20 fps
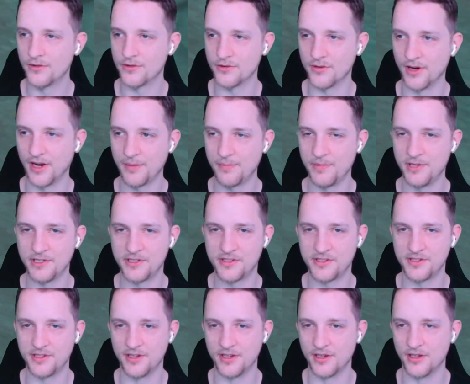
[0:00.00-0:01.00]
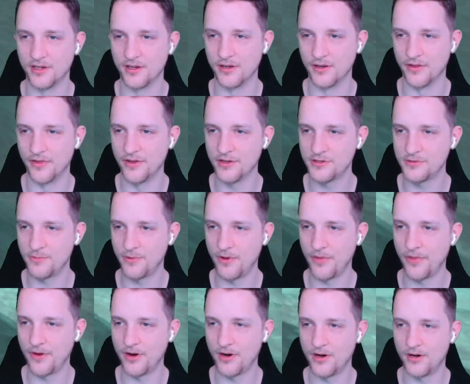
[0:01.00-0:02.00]
So let me see, this
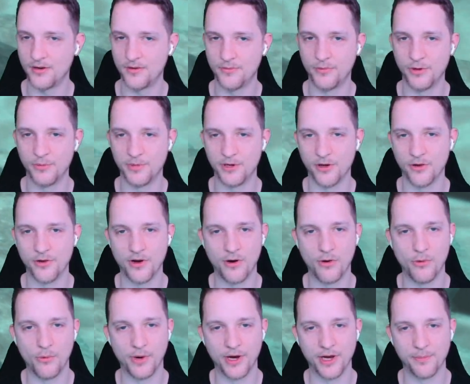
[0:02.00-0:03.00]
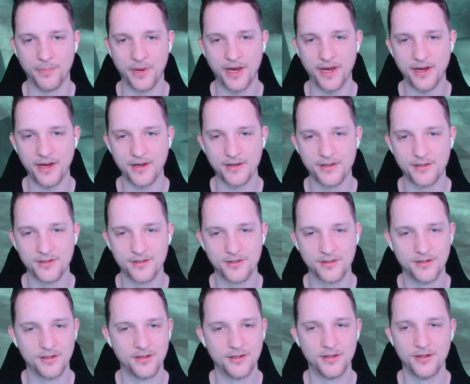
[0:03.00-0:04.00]
one there will be on our way back.
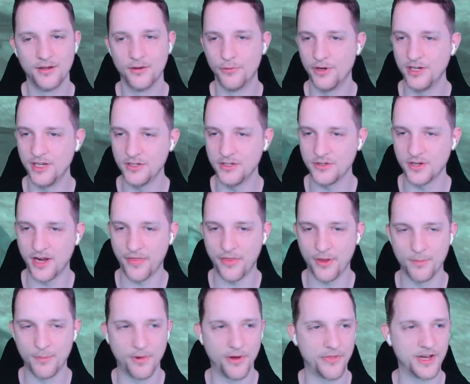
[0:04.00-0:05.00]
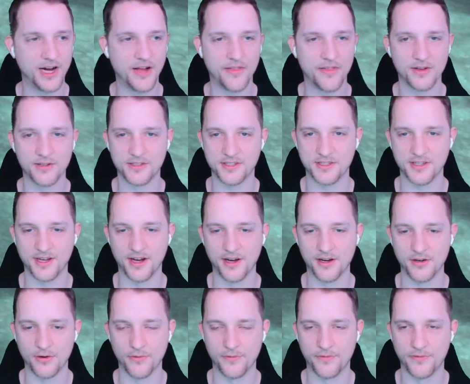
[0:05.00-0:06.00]
We need to get them on the other
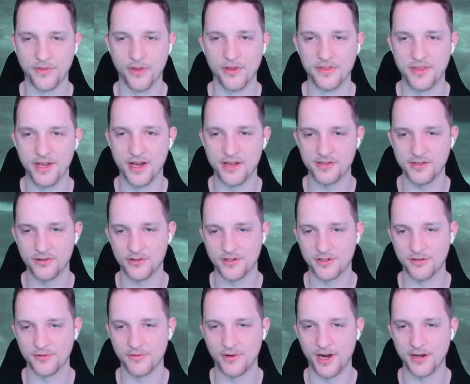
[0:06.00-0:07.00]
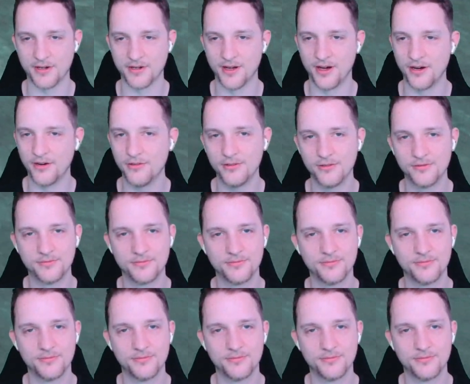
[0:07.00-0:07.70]
side of the desert right now.